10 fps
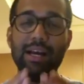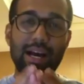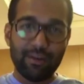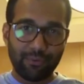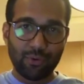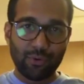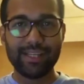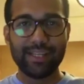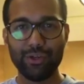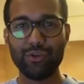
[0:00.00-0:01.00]
And of course,
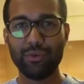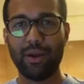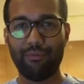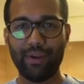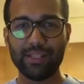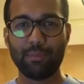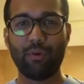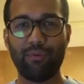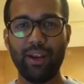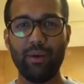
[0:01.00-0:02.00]
stay tuned to my
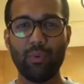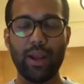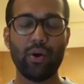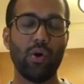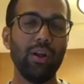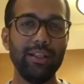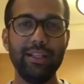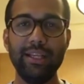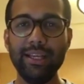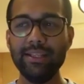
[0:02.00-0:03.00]
Facebook feed, where all
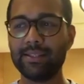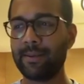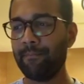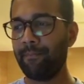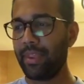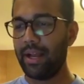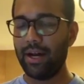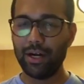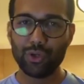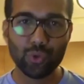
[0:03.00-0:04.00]
these
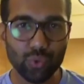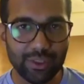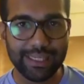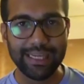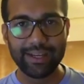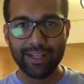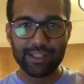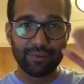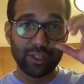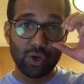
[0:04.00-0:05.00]
cool
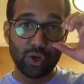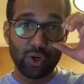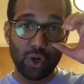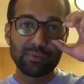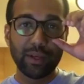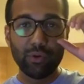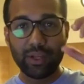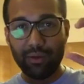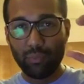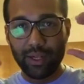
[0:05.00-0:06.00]
details for the contest where you
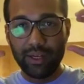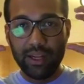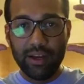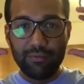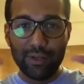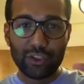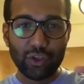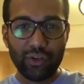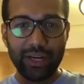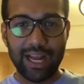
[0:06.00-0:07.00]
can win
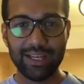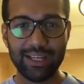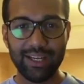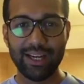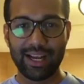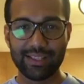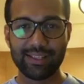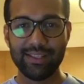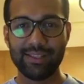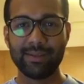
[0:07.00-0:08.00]
virtual reality
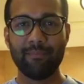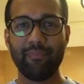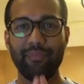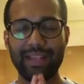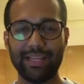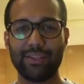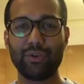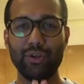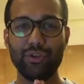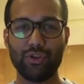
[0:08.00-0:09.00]
glasses, that's
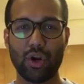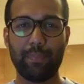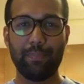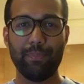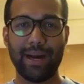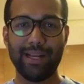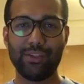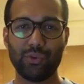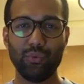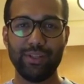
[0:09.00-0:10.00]
gonna drop by
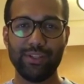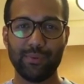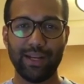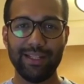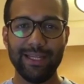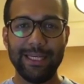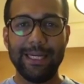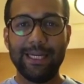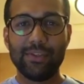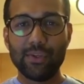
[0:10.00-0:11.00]
soon as well.
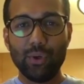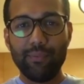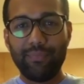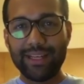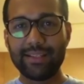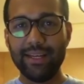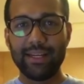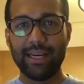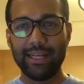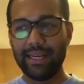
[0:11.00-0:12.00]
So that's
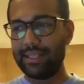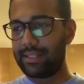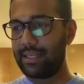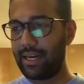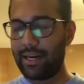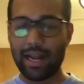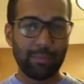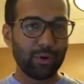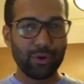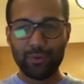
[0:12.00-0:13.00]
it. I guess
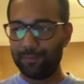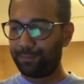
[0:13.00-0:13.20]
I'm gonna